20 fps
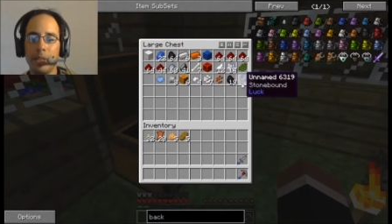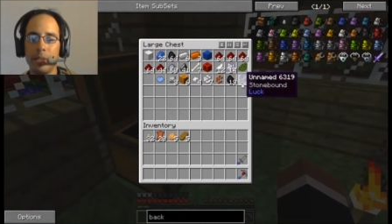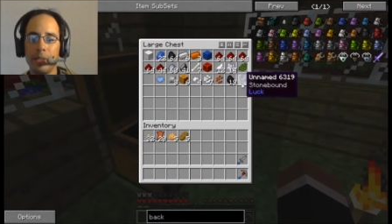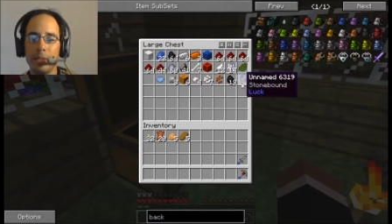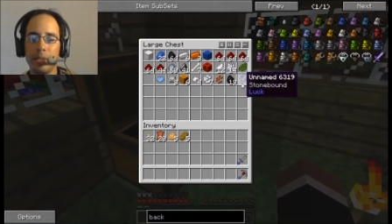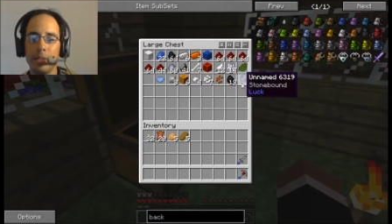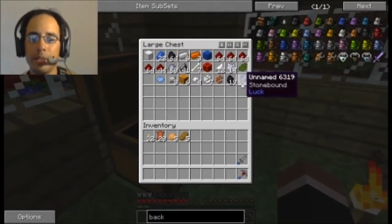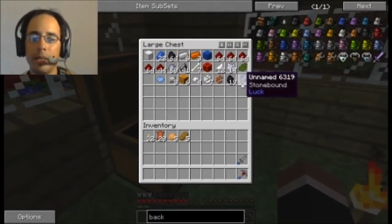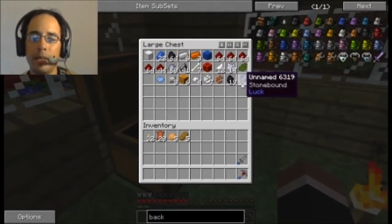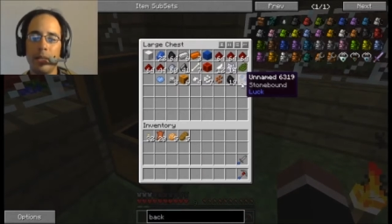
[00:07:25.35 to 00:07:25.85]

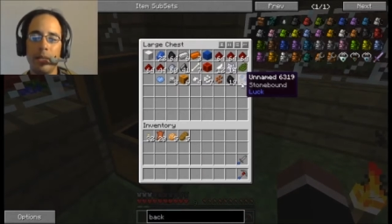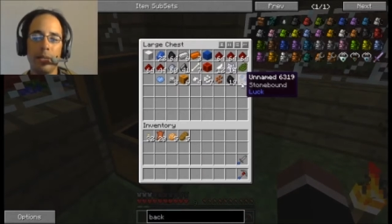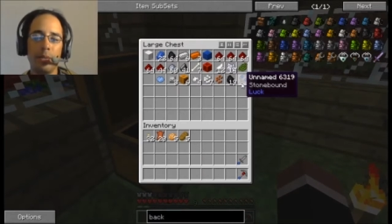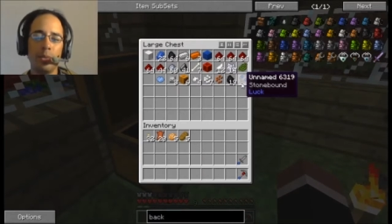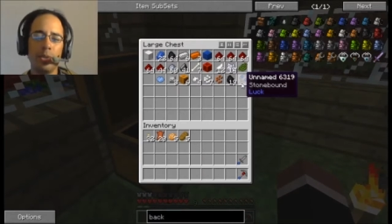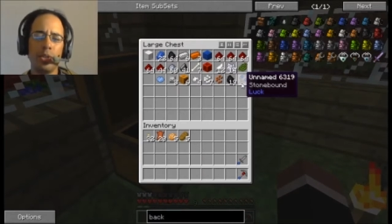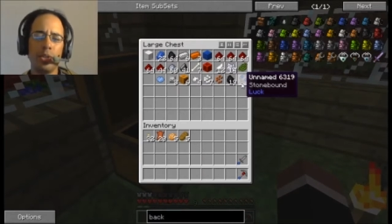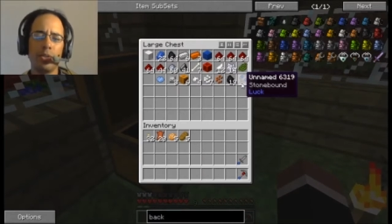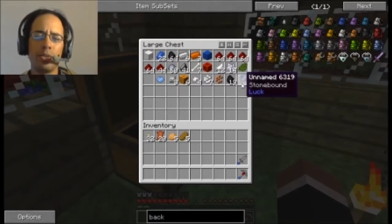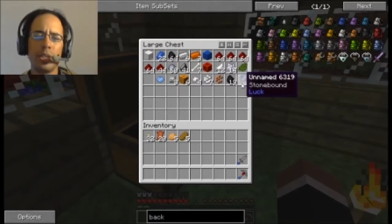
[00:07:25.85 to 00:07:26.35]
Because
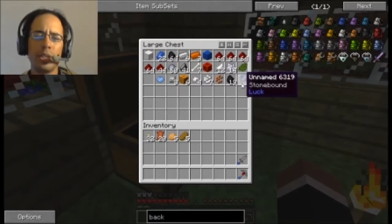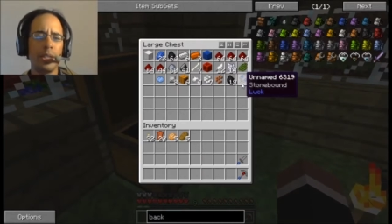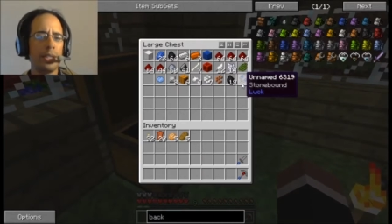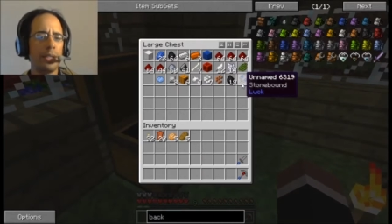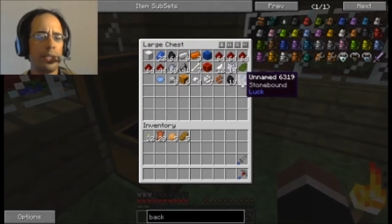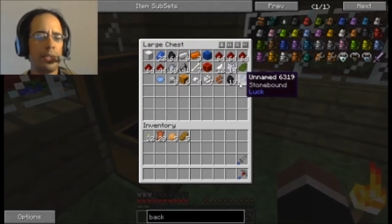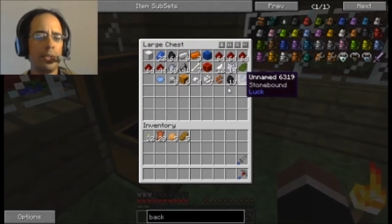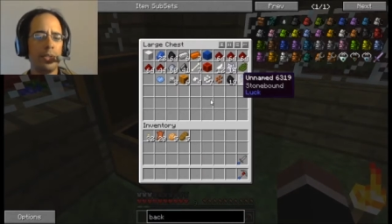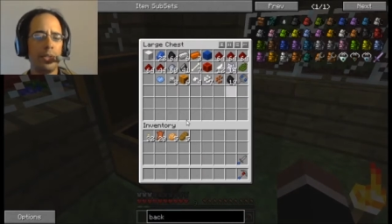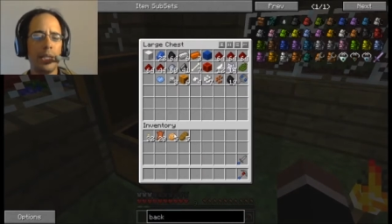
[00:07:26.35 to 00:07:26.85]
uh, when you're
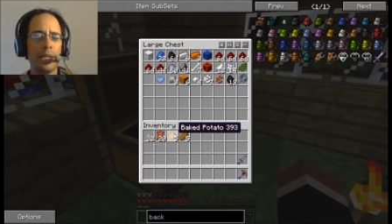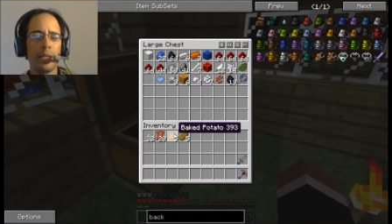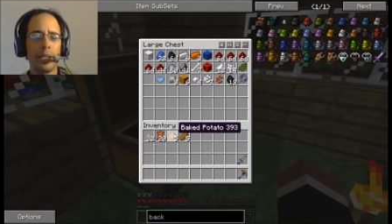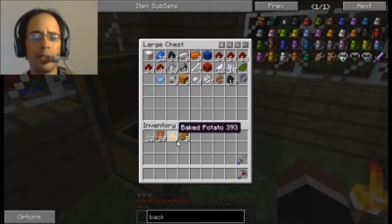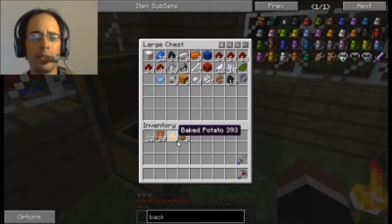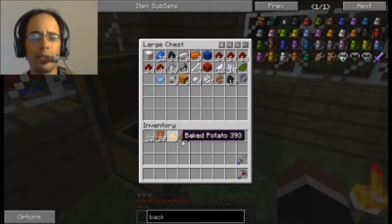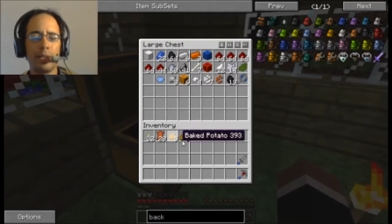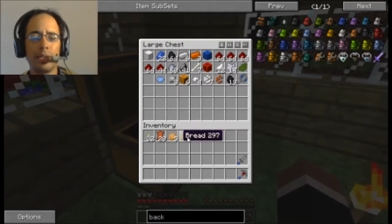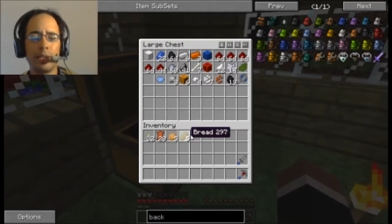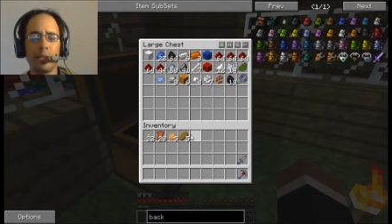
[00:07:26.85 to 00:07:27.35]
digging
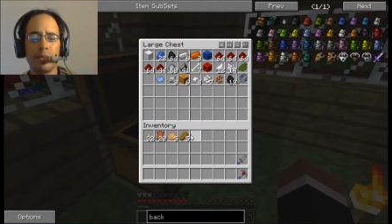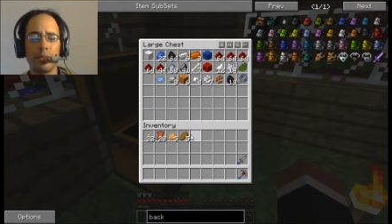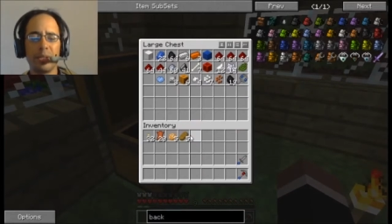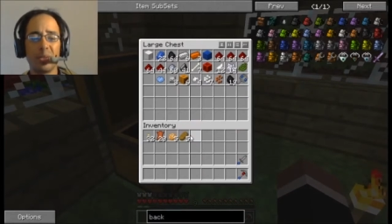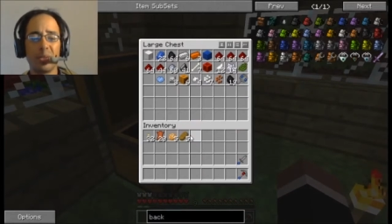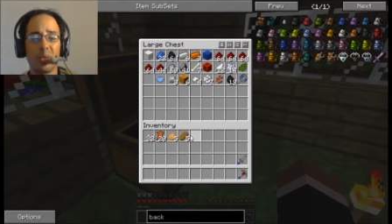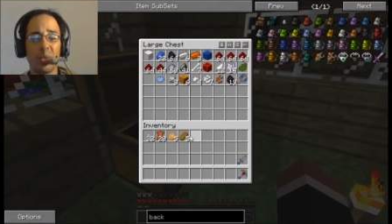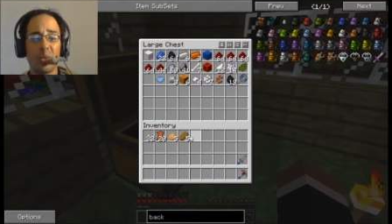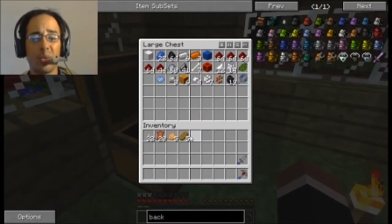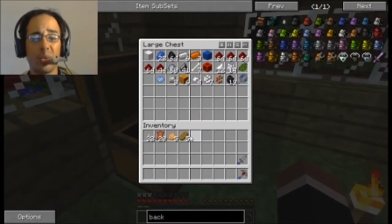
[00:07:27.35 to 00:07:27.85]
underneath, I notice it
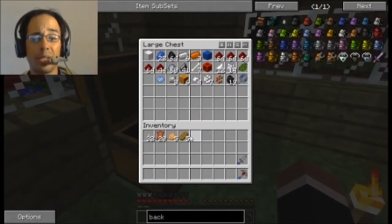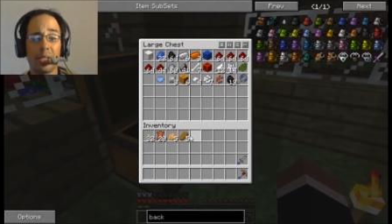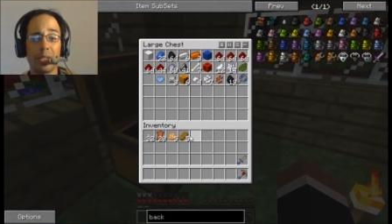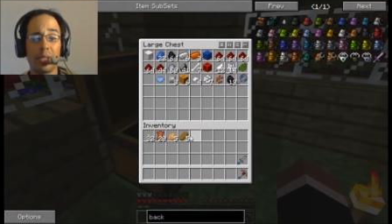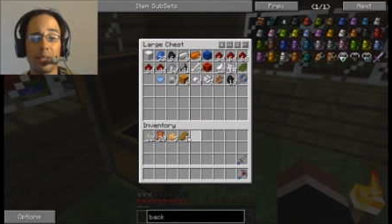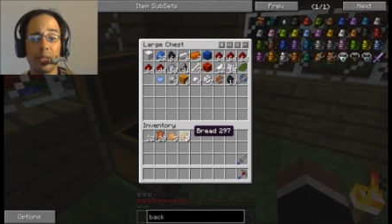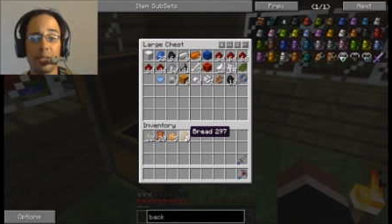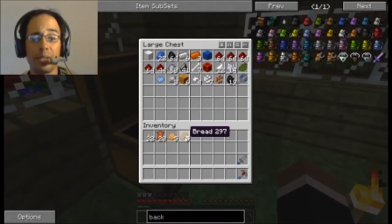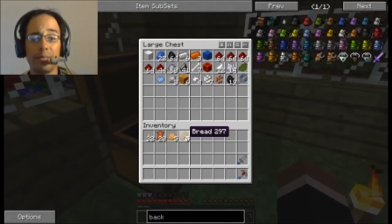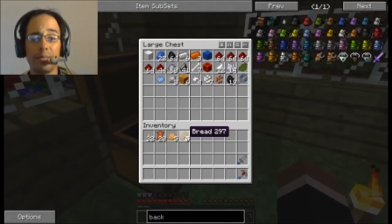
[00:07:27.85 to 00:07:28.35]
doesn't really do a whole
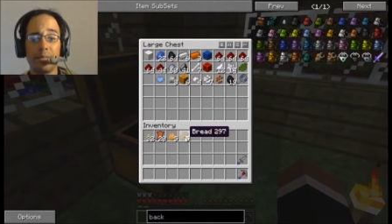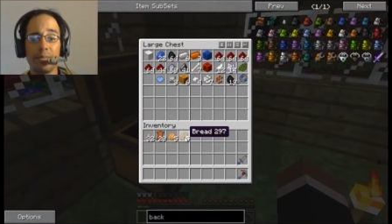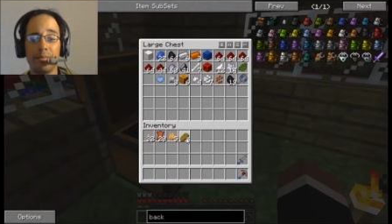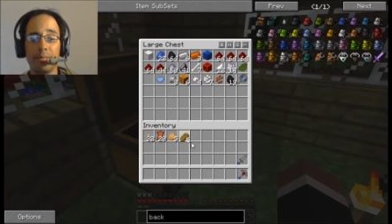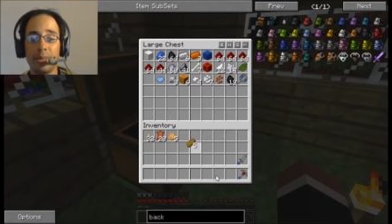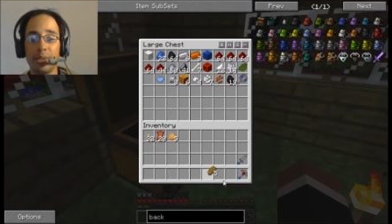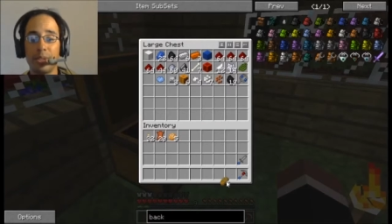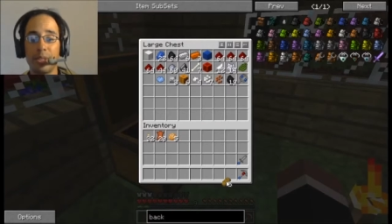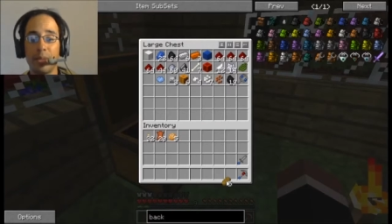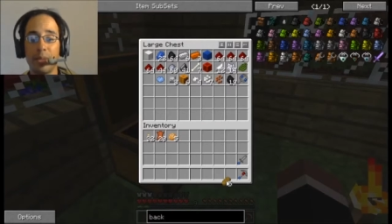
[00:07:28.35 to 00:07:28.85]
lot of good.
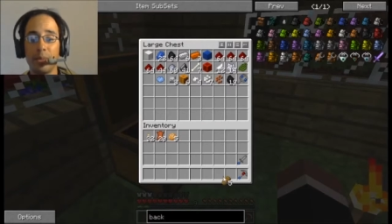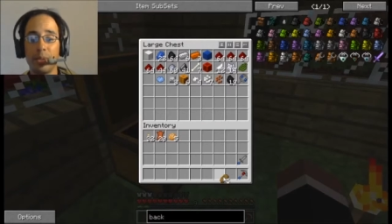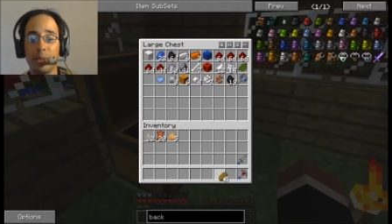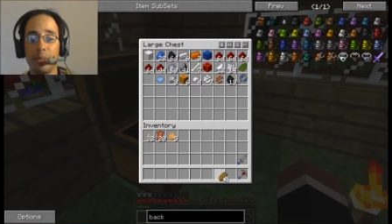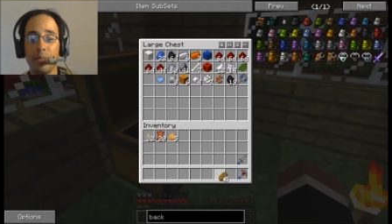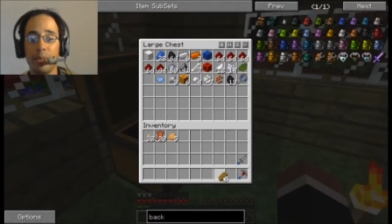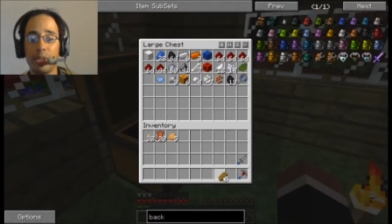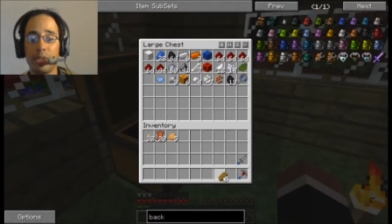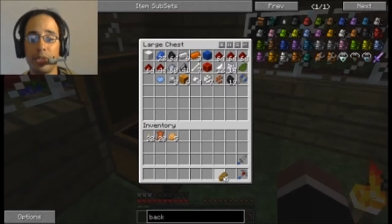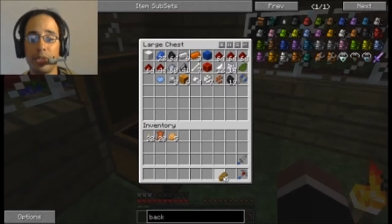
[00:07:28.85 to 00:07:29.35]
There's
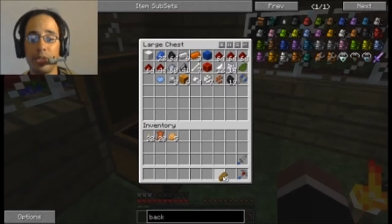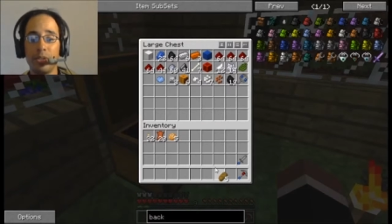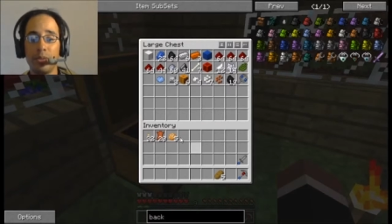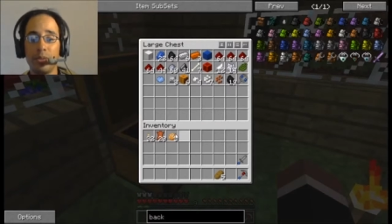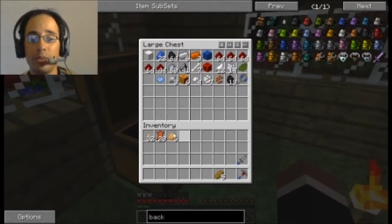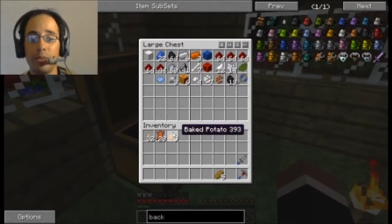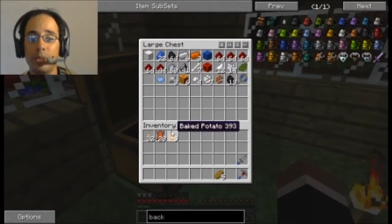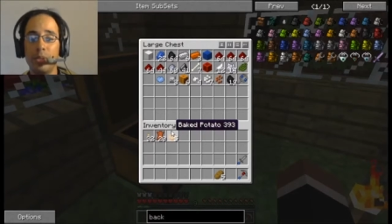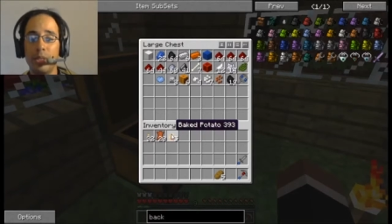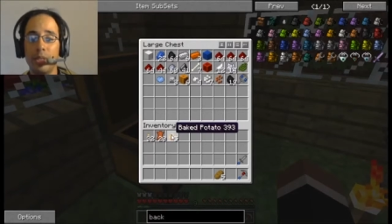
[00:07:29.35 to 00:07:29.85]
not really much
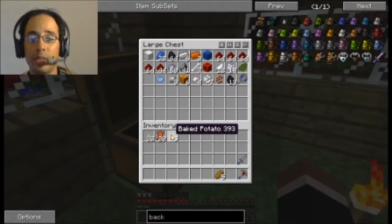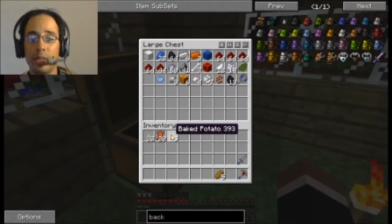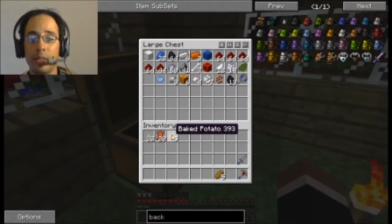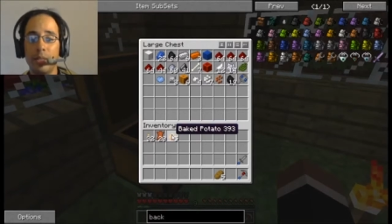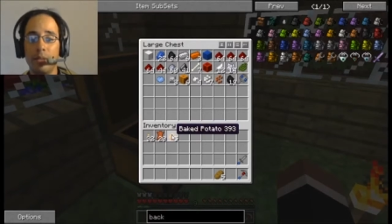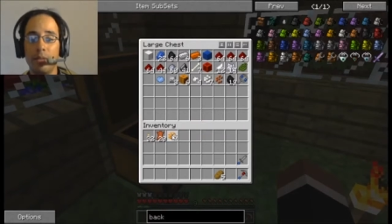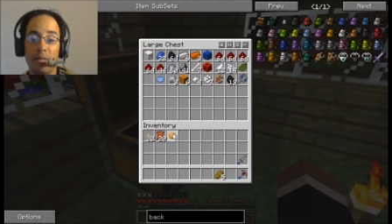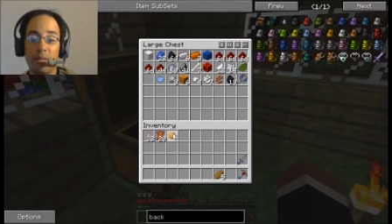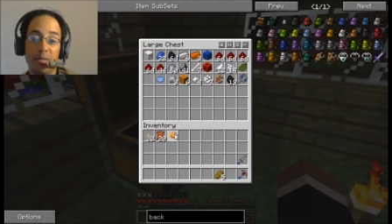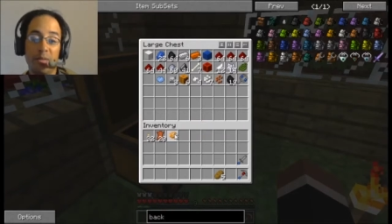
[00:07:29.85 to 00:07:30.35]
to